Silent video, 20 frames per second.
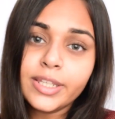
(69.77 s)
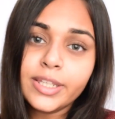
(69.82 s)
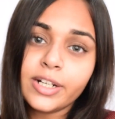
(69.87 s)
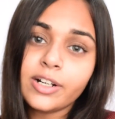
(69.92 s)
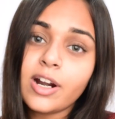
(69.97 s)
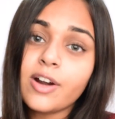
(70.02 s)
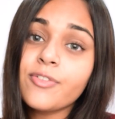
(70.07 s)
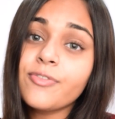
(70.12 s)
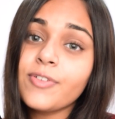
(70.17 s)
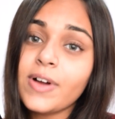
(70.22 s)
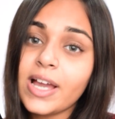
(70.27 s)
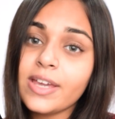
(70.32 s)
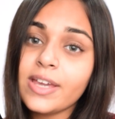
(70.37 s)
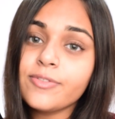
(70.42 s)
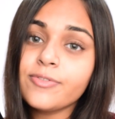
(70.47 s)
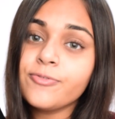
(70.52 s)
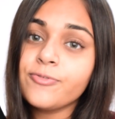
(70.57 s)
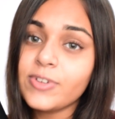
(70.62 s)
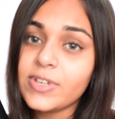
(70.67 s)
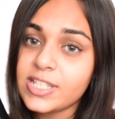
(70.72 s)
There are
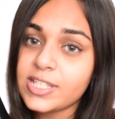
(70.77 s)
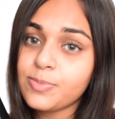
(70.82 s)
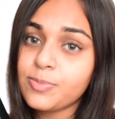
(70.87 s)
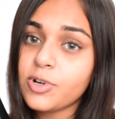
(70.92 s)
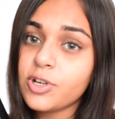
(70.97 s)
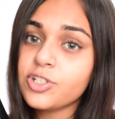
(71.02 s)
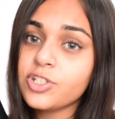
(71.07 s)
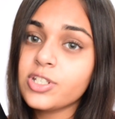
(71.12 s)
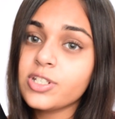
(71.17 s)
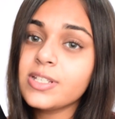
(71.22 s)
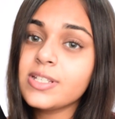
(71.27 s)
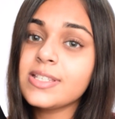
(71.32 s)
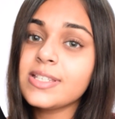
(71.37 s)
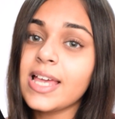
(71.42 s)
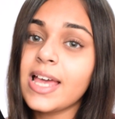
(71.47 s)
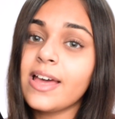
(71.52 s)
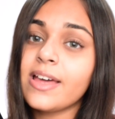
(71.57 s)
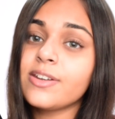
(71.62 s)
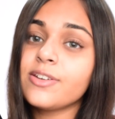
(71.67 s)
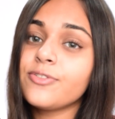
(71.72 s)
5 face brushes
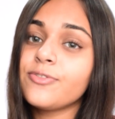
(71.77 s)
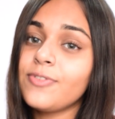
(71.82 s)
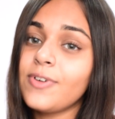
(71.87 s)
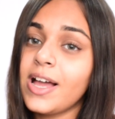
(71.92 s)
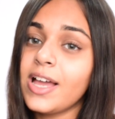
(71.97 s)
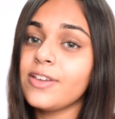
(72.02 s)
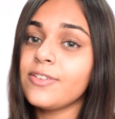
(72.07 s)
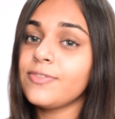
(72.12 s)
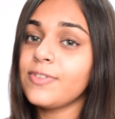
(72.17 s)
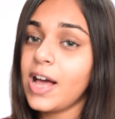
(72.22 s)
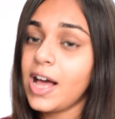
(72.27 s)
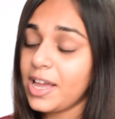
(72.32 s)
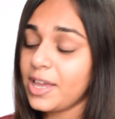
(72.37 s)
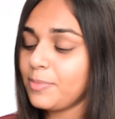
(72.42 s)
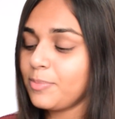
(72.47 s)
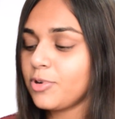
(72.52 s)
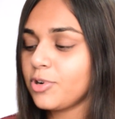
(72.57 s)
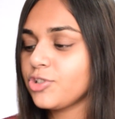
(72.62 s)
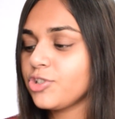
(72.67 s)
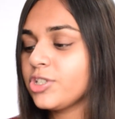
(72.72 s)
and 5 eye
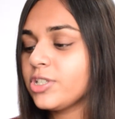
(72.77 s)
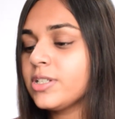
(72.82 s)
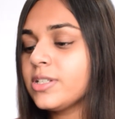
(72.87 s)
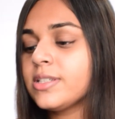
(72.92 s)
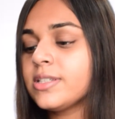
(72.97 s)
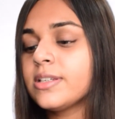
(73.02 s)
brushes.